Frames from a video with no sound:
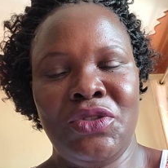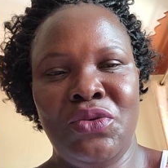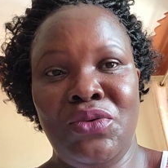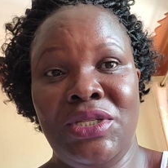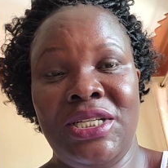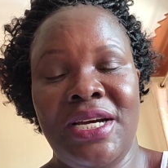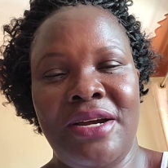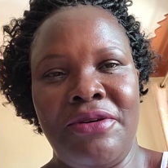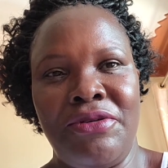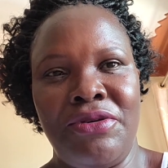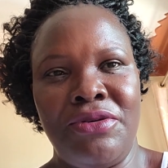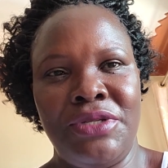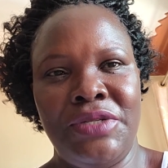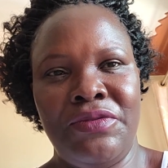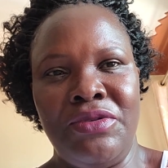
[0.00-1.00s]
which
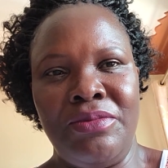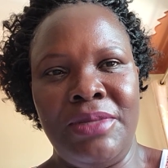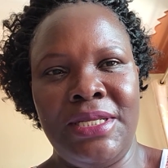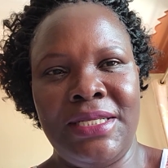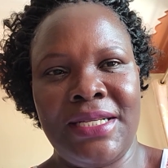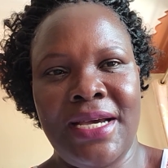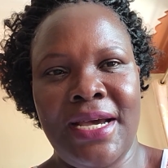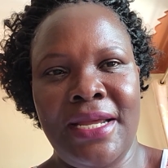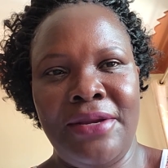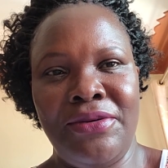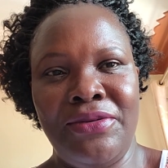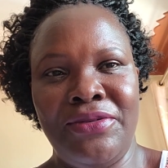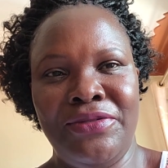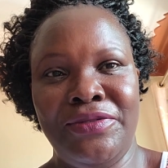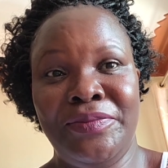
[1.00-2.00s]
arose from this kind
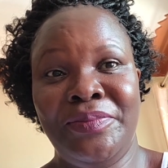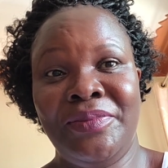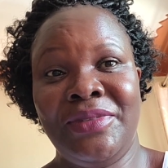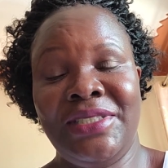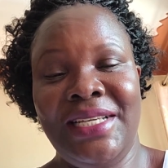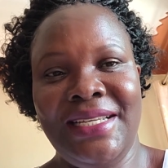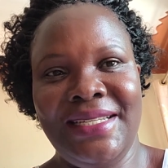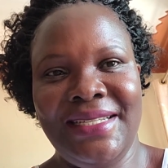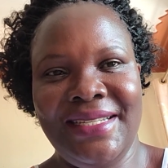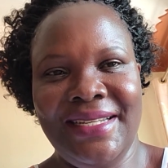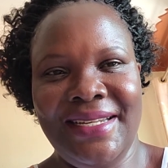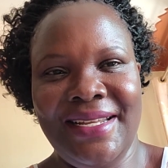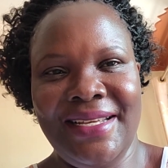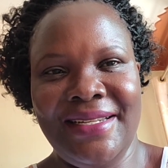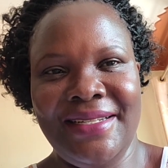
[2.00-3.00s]
of
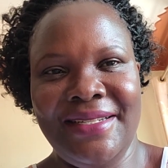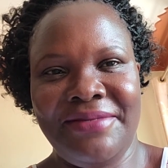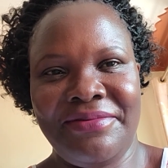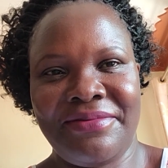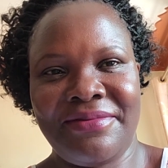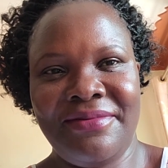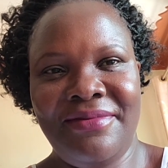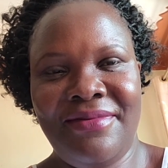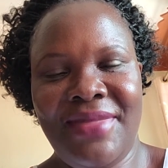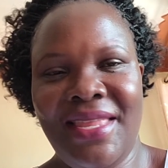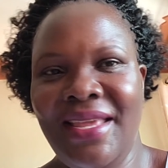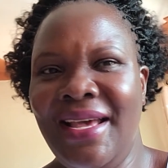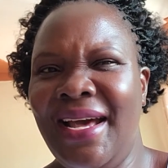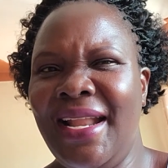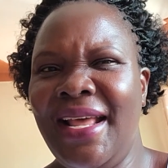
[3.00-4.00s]
incident.
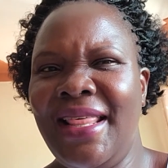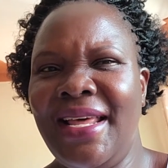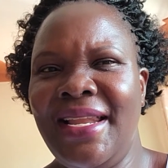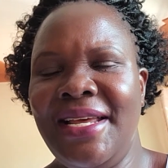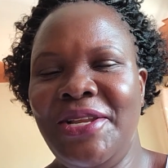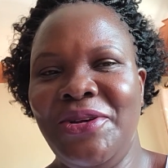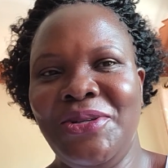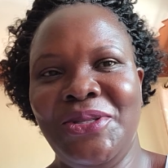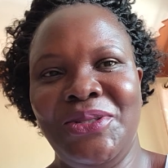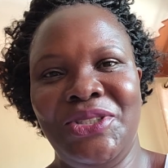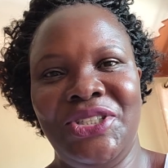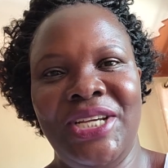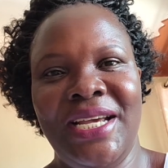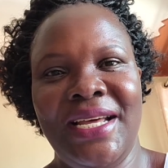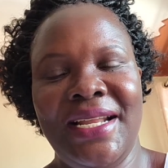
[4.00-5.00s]
Another lady also
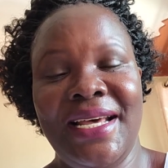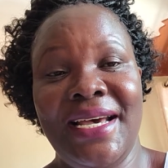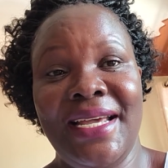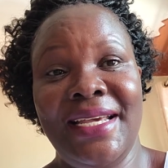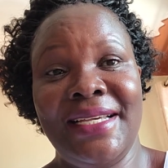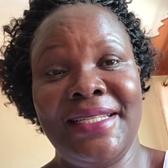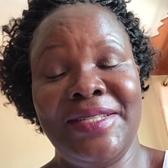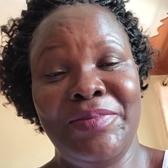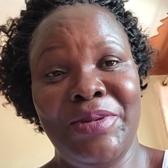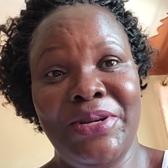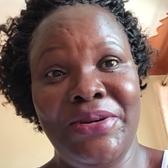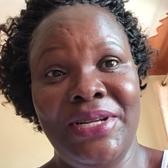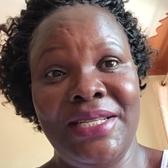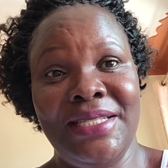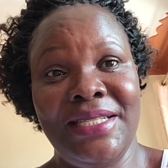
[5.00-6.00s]
shared her
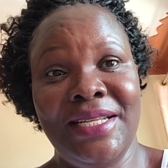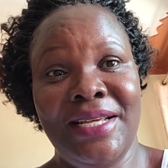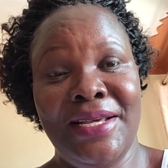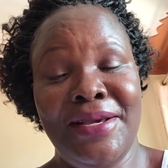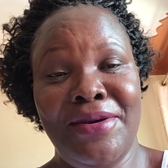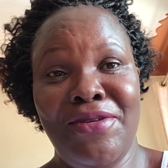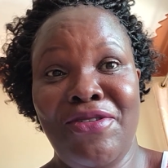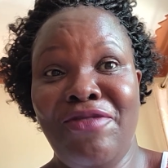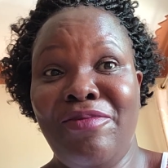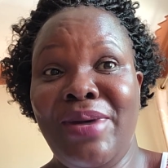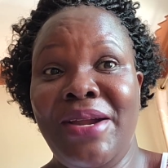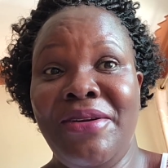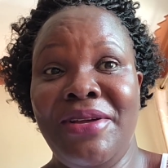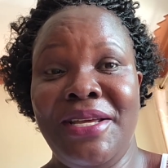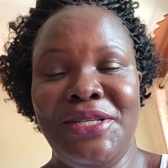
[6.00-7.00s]
experience of
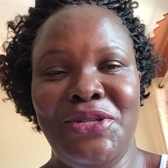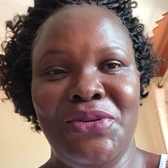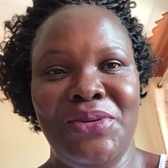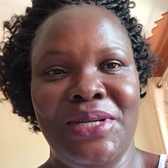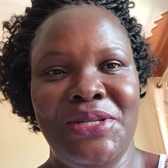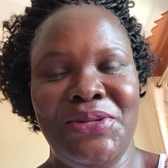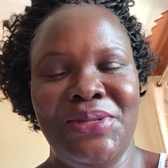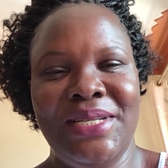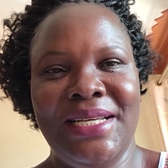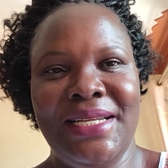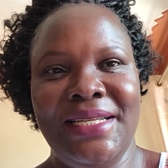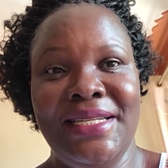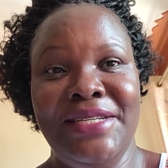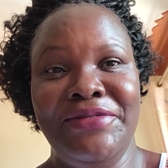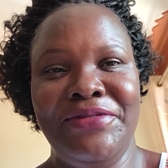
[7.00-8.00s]
marrying into a
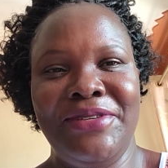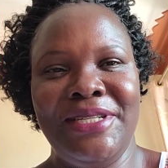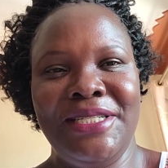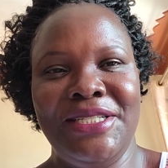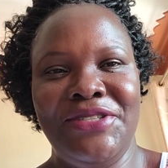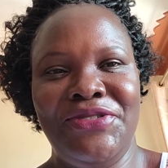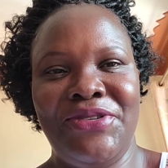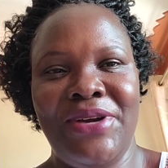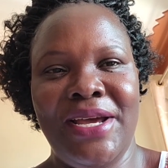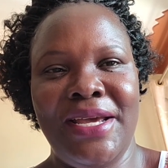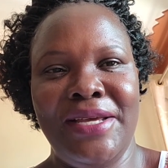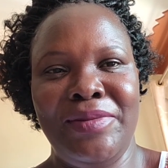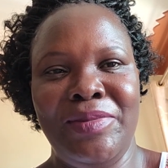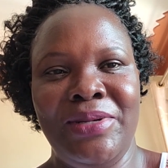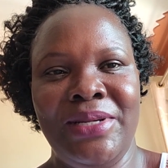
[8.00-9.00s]
totally different
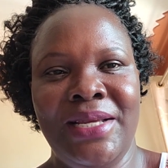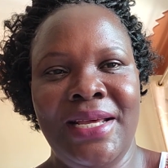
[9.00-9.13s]
tribe.